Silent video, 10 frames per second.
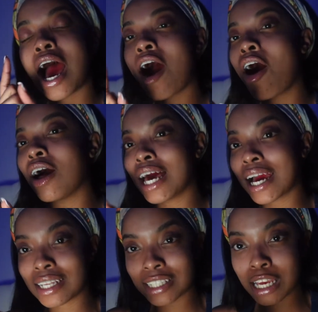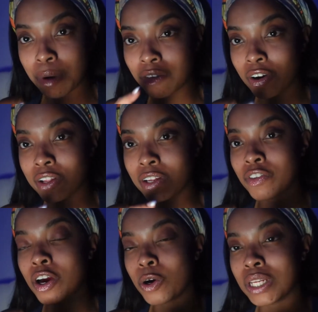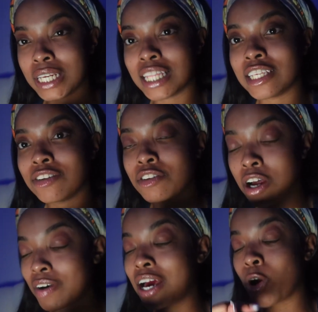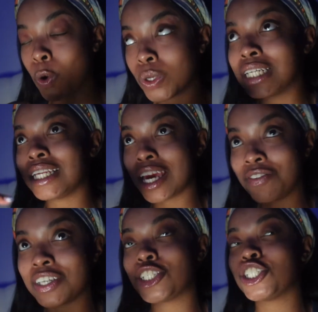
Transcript: all I gotta say about Viola Davis,